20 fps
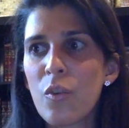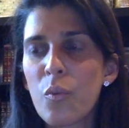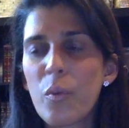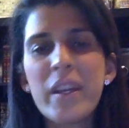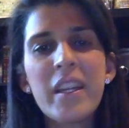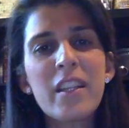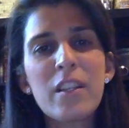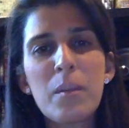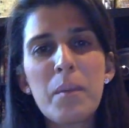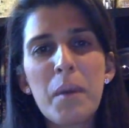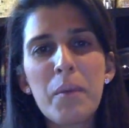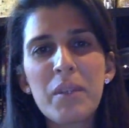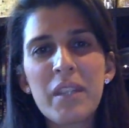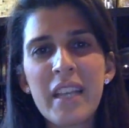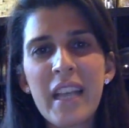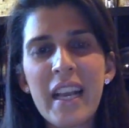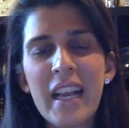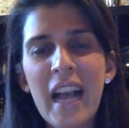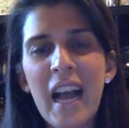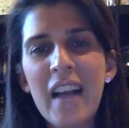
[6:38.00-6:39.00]
we need to be able
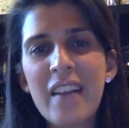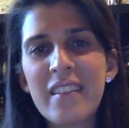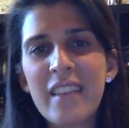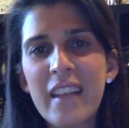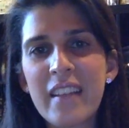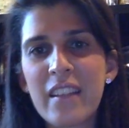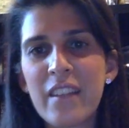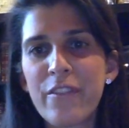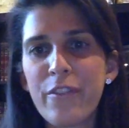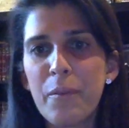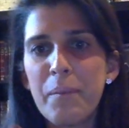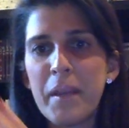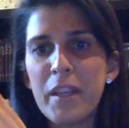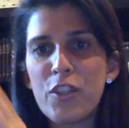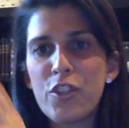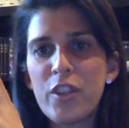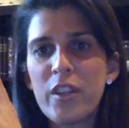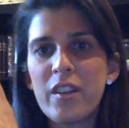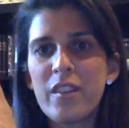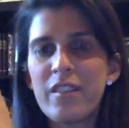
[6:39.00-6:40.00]
to get contact
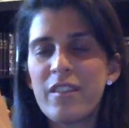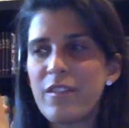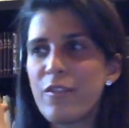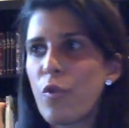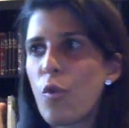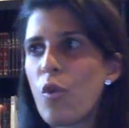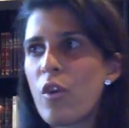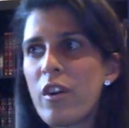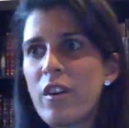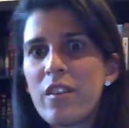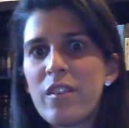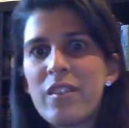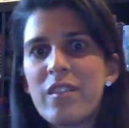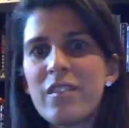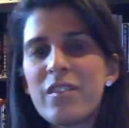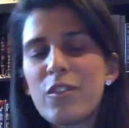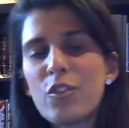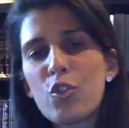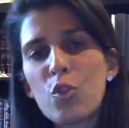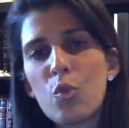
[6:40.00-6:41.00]
information for
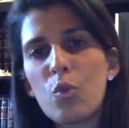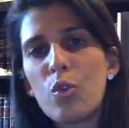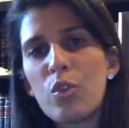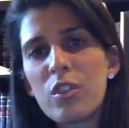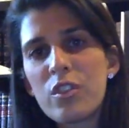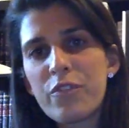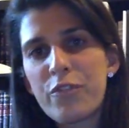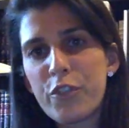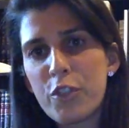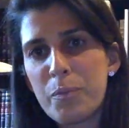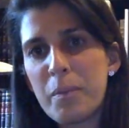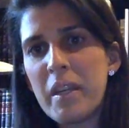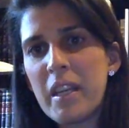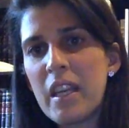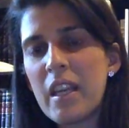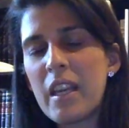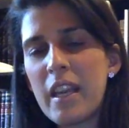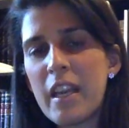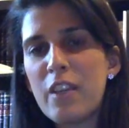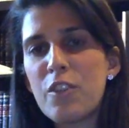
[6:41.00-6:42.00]
schools, for
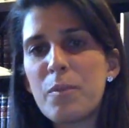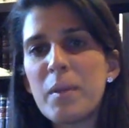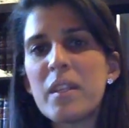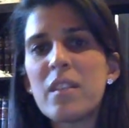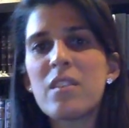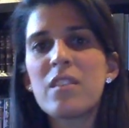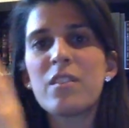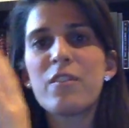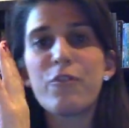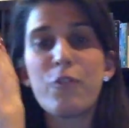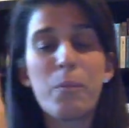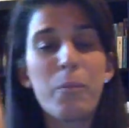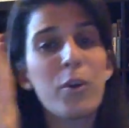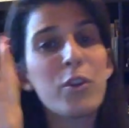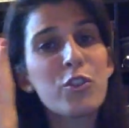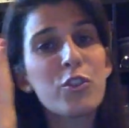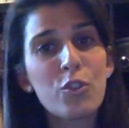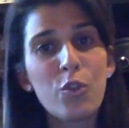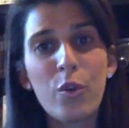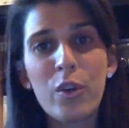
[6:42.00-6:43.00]
speaking engagements, for
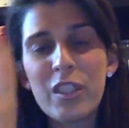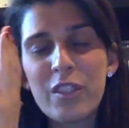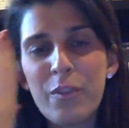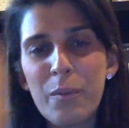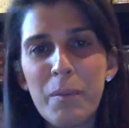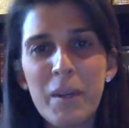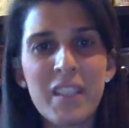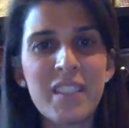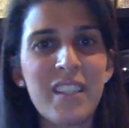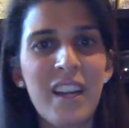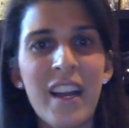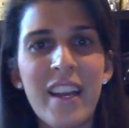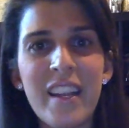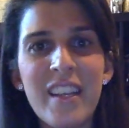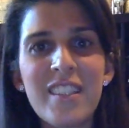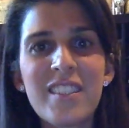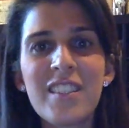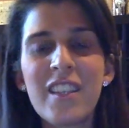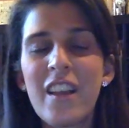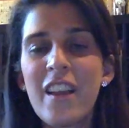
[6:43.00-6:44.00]
bookstores, for book
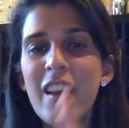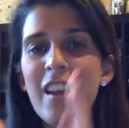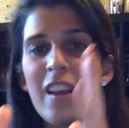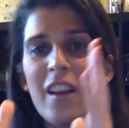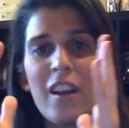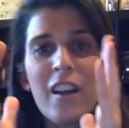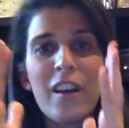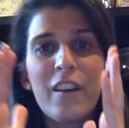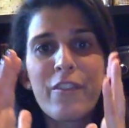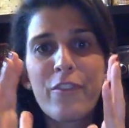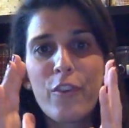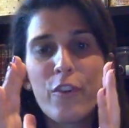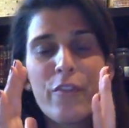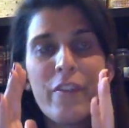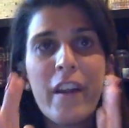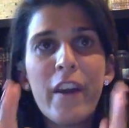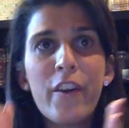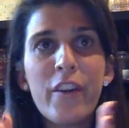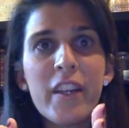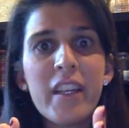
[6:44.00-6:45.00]
signings, for
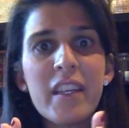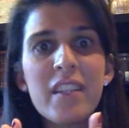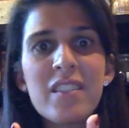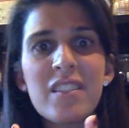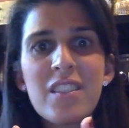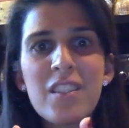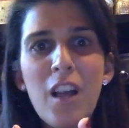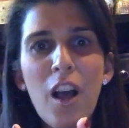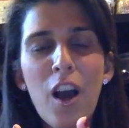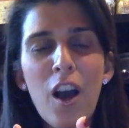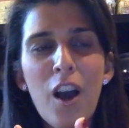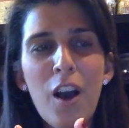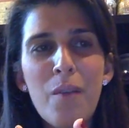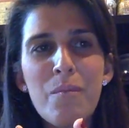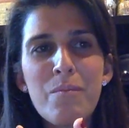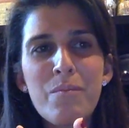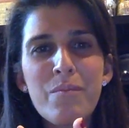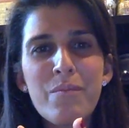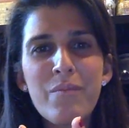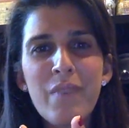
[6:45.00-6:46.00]
various
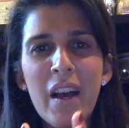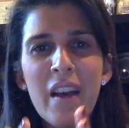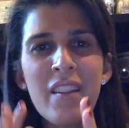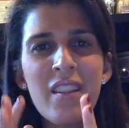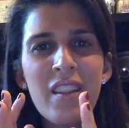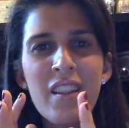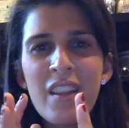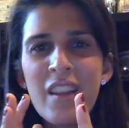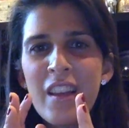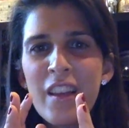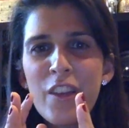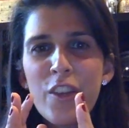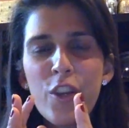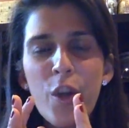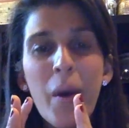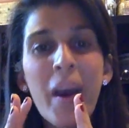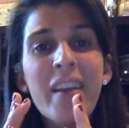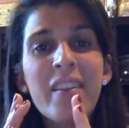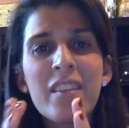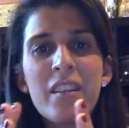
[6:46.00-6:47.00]

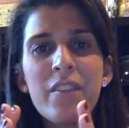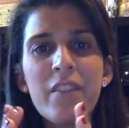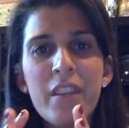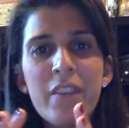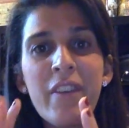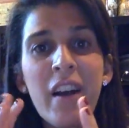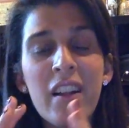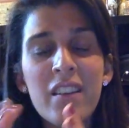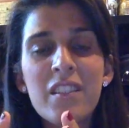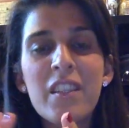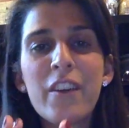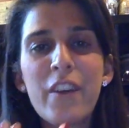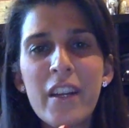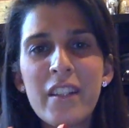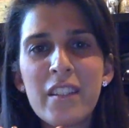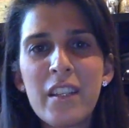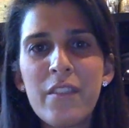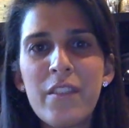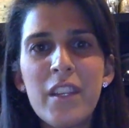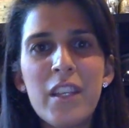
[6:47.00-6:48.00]
volunteer
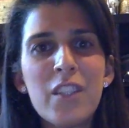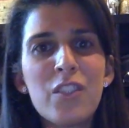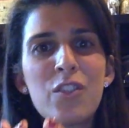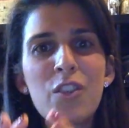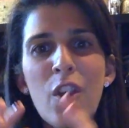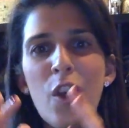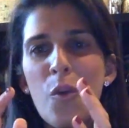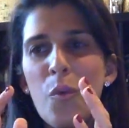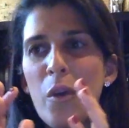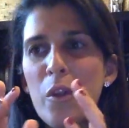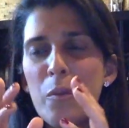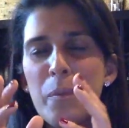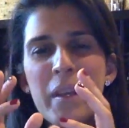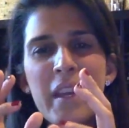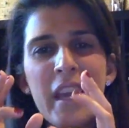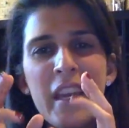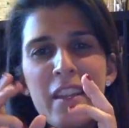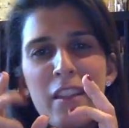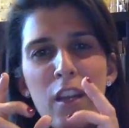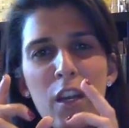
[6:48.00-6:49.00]
activities, whether it be
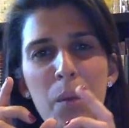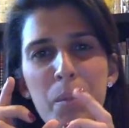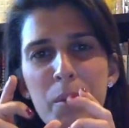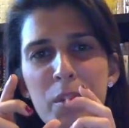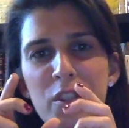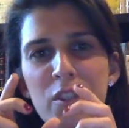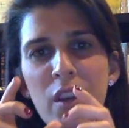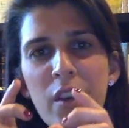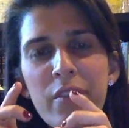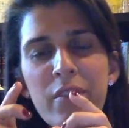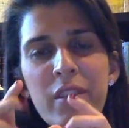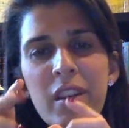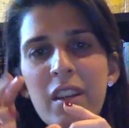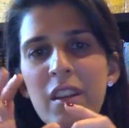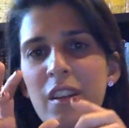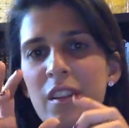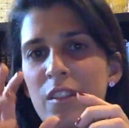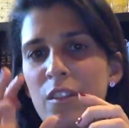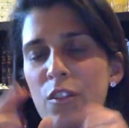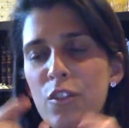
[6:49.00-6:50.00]
getting the numbers of
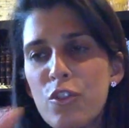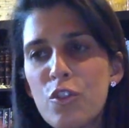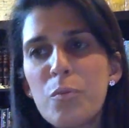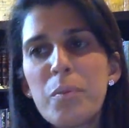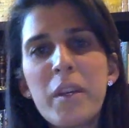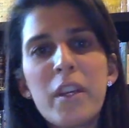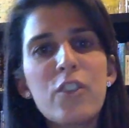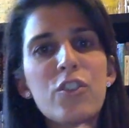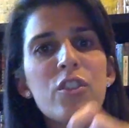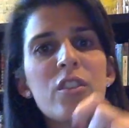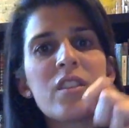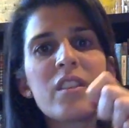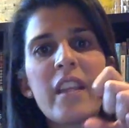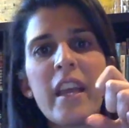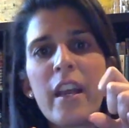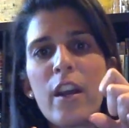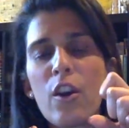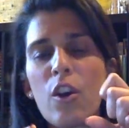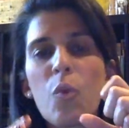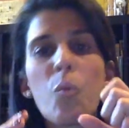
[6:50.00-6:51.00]
soup kitchens
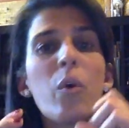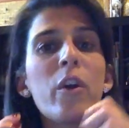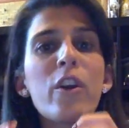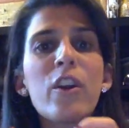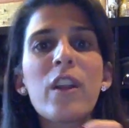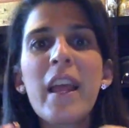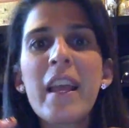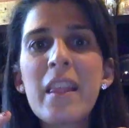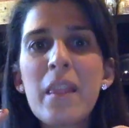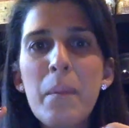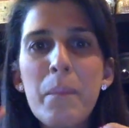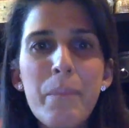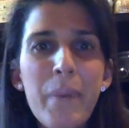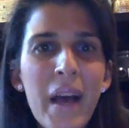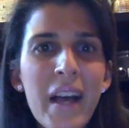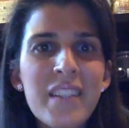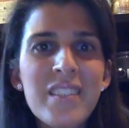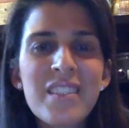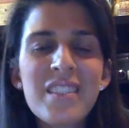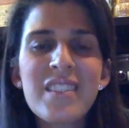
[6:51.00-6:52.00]
there, or what are like the
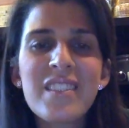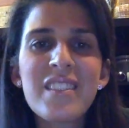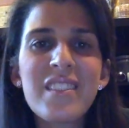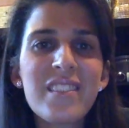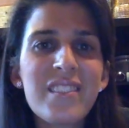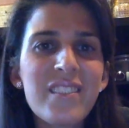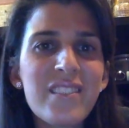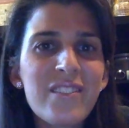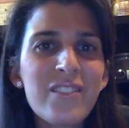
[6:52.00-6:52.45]
best,